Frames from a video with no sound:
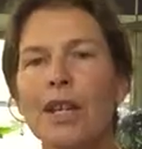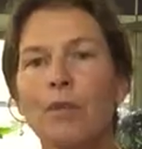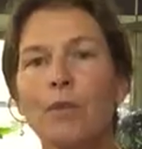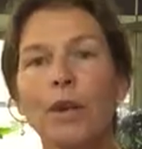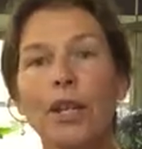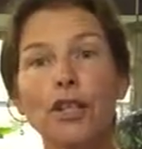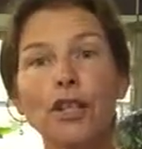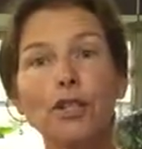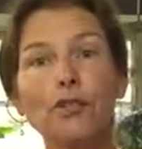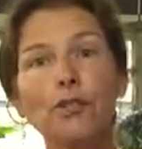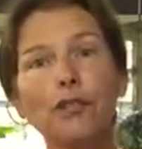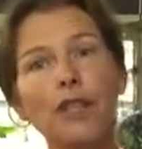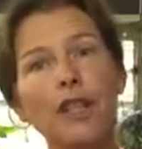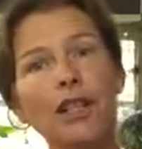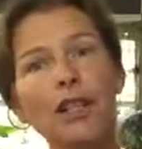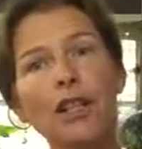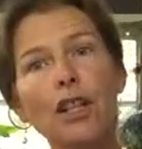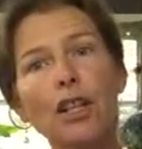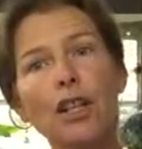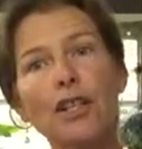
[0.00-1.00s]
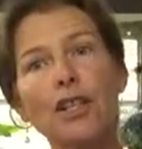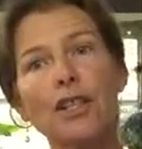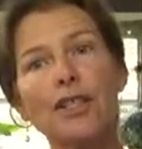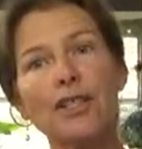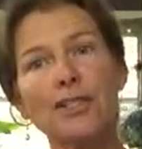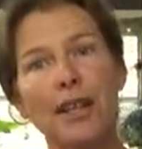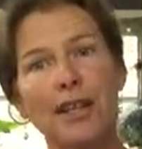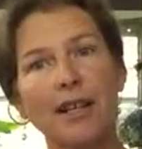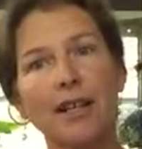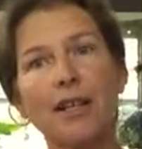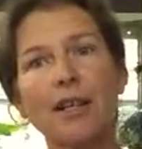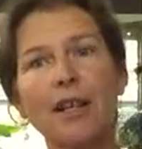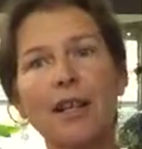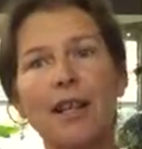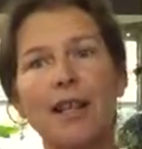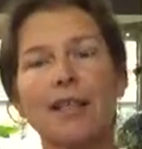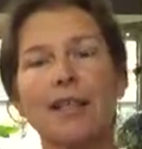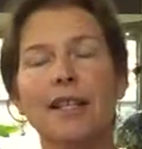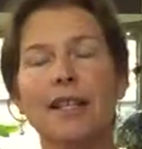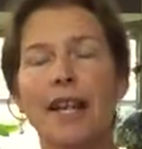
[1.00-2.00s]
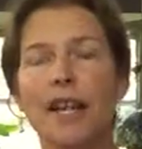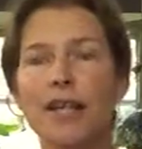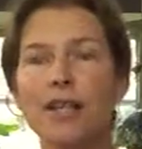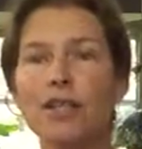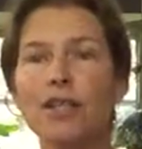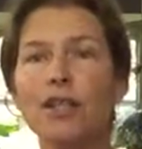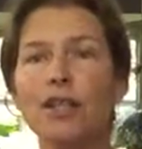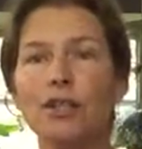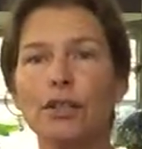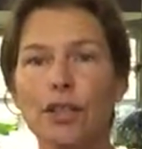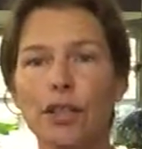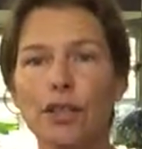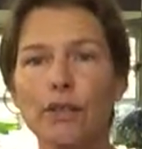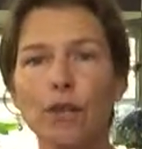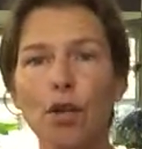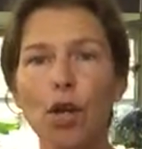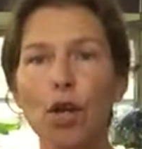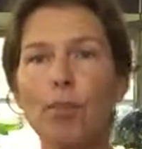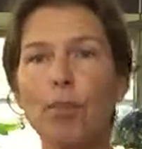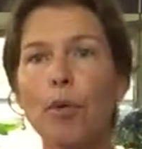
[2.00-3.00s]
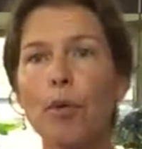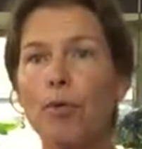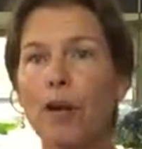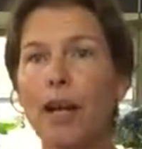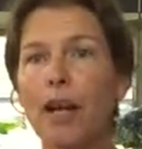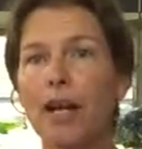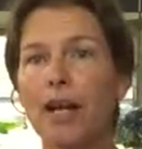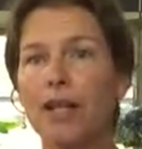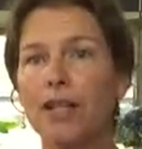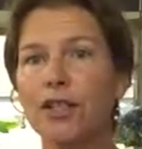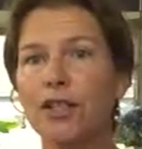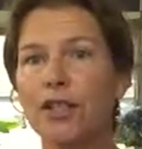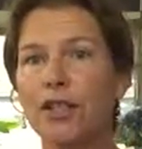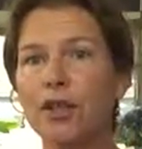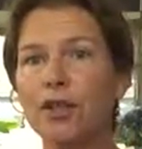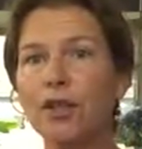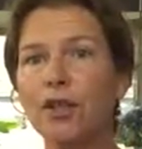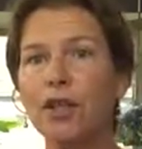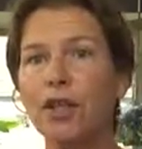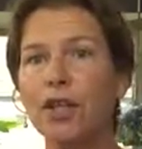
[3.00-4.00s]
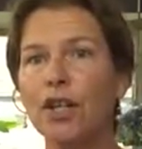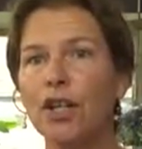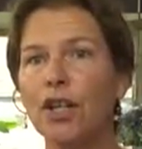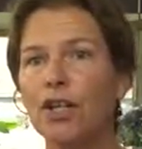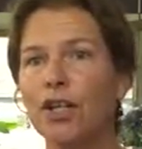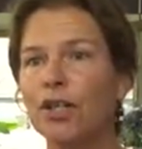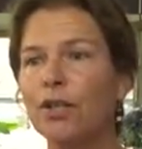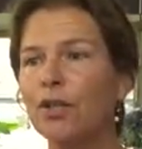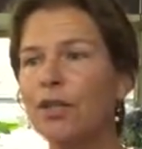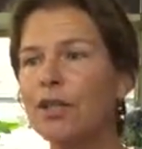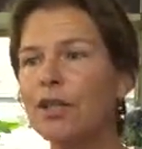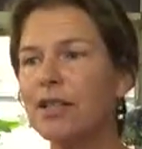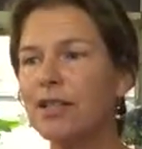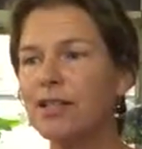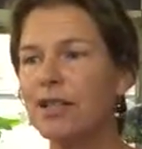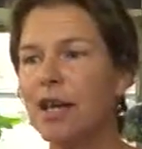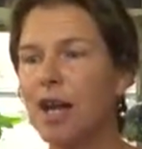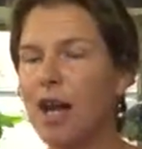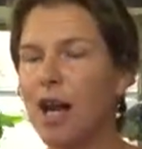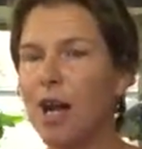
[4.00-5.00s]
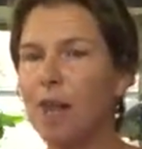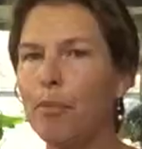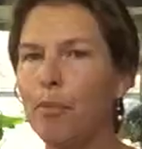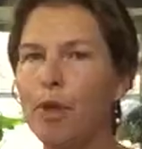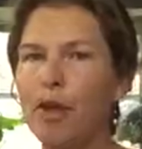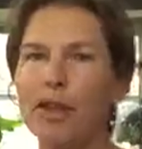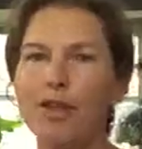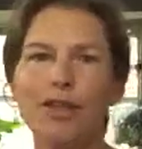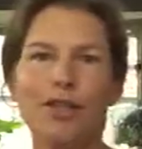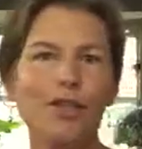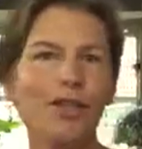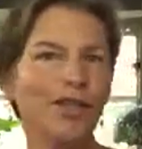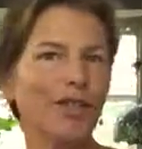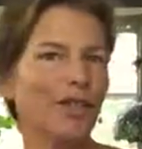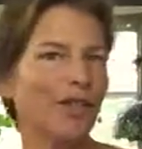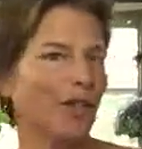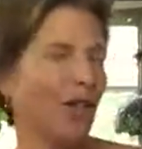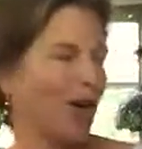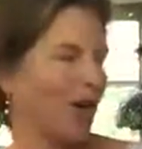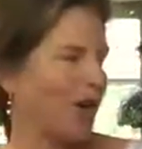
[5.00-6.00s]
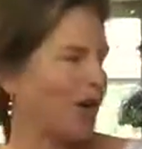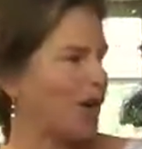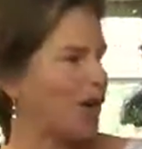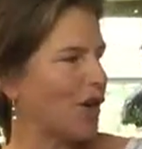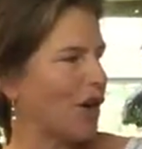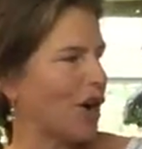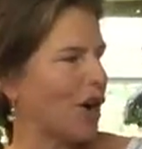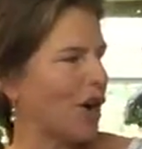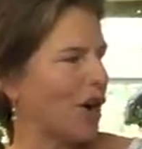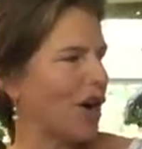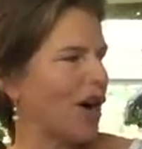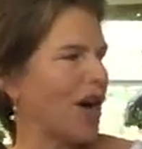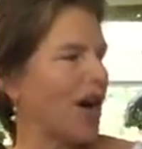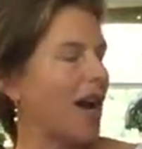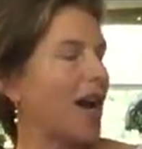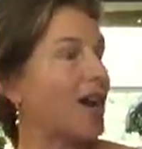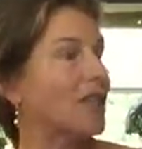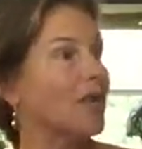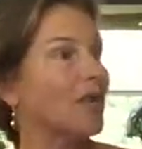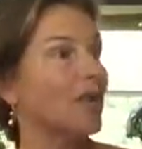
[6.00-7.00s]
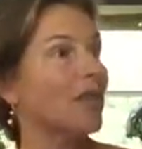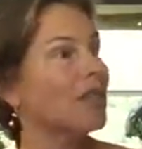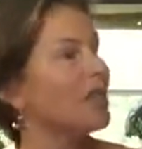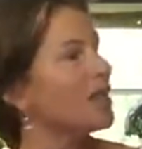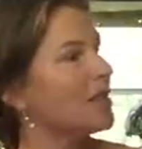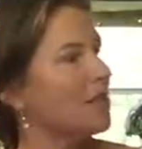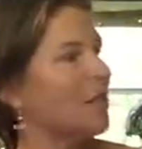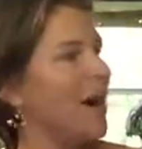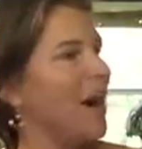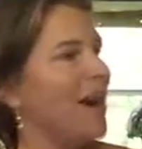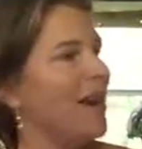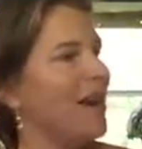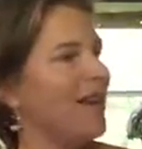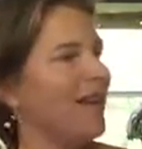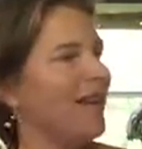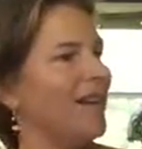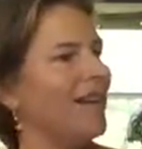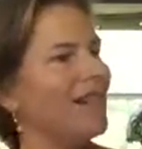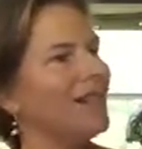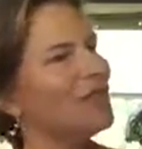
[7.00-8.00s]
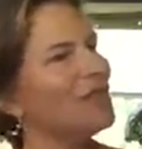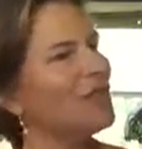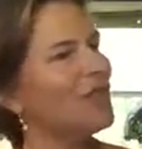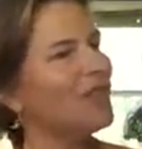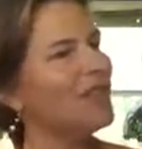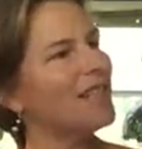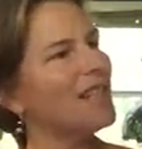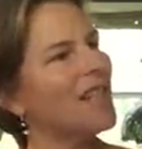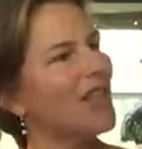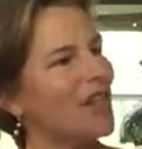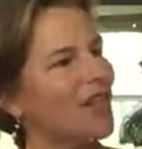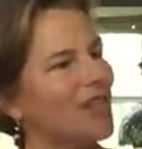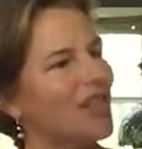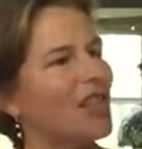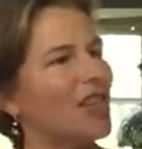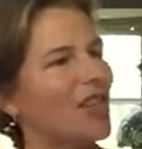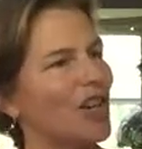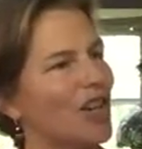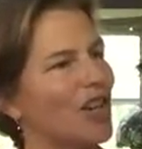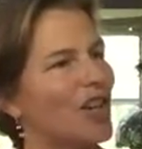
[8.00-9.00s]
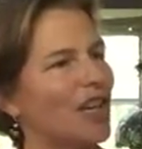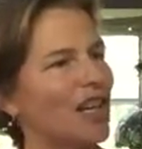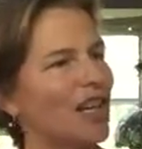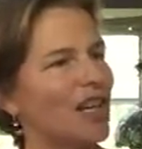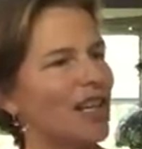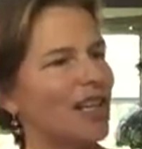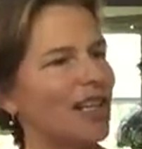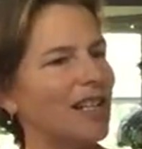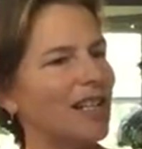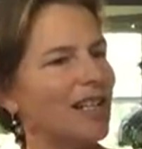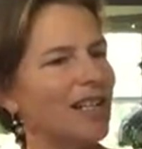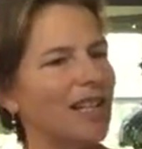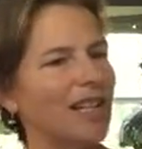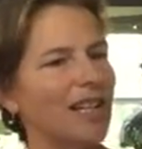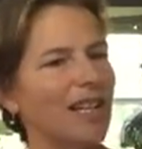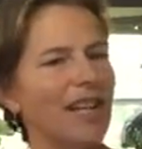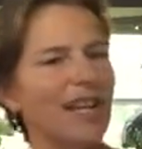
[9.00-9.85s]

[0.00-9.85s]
When you feel her settle at the end of your lead rope or behind you, you can stop and you can turn to her and you can smile and you can say, "Good girl."